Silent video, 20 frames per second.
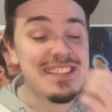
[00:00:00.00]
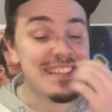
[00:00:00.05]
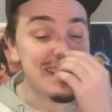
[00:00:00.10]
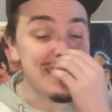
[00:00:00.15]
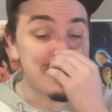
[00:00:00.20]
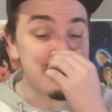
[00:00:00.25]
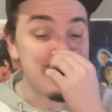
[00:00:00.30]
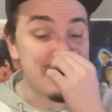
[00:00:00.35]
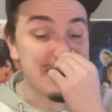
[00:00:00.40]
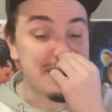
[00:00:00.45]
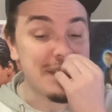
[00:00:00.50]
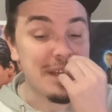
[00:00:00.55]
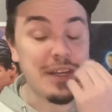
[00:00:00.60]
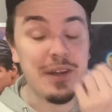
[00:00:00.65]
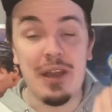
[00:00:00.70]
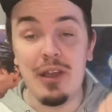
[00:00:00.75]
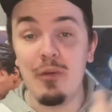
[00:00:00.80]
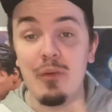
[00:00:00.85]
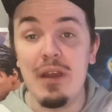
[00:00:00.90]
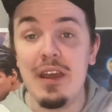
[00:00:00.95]
6 months ago,
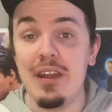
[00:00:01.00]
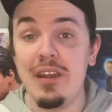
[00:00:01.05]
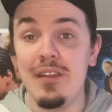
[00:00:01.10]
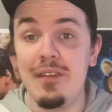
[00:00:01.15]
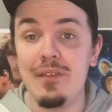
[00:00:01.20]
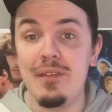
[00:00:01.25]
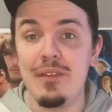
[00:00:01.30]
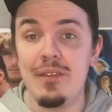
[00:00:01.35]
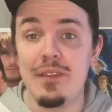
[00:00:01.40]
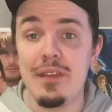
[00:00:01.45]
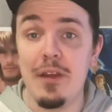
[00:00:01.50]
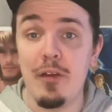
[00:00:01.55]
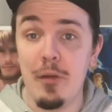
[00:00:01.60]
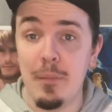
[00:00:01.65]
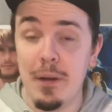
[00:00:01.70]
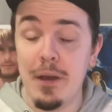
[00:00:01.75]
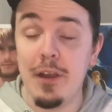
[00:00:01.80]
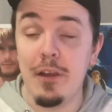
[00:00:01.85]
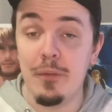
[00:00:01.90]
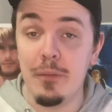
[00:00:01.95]
I read the Harry
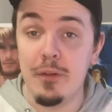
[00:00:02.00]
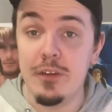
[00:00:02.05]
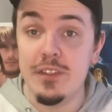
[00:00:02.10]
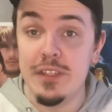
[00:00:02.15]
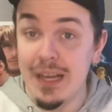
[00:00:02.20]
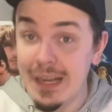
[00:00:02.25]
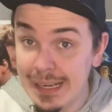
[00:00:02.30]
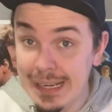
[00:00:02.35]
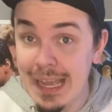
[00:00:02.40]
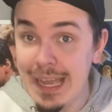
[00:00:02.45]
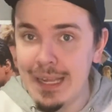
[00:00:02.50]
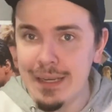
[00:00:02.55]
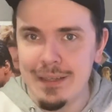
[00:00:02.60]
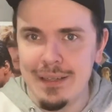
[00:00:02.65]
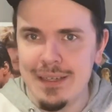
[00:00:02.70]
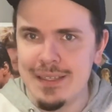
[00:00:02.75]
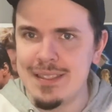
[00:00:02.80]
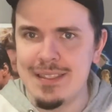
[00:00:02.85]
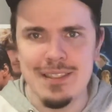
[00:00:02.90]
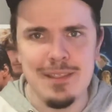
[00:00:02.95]
Potter books again,
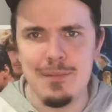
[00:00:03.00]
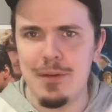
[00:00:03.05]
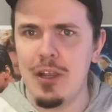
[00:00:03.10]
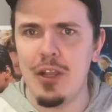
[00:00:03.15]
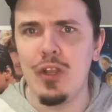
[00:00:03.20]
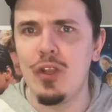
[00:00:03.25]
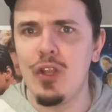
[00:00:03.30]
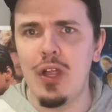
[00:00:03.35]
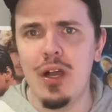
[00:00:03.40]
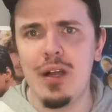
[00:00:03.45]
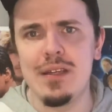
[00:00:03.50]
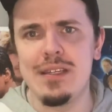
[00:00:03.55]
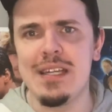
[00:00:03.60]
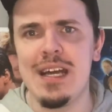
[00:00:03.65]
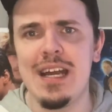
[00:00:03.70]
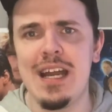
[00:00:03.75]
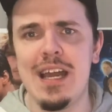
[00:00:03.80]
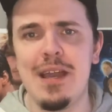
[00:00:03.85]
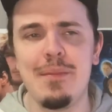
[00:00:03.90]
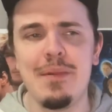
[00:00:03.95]
because it's been a long
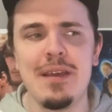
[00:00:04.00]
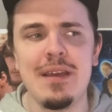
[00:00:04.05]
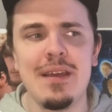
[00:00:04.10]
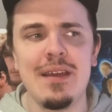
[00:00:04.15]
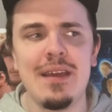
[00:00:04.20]
time,